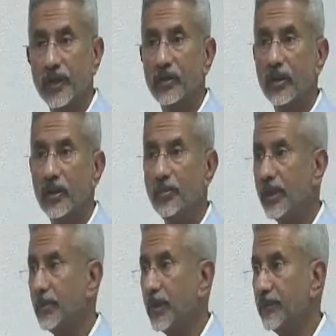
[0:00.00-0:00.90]
regular
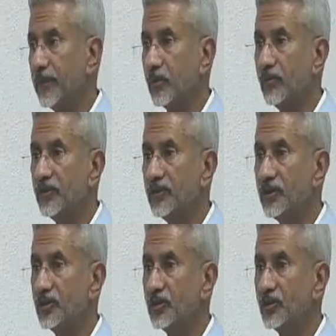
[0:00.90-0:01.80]
PM level
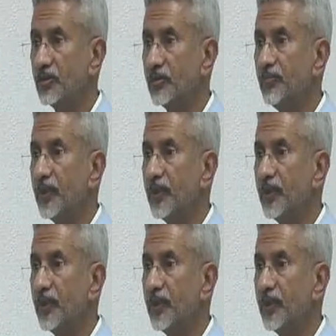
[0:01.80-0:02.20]
conversations.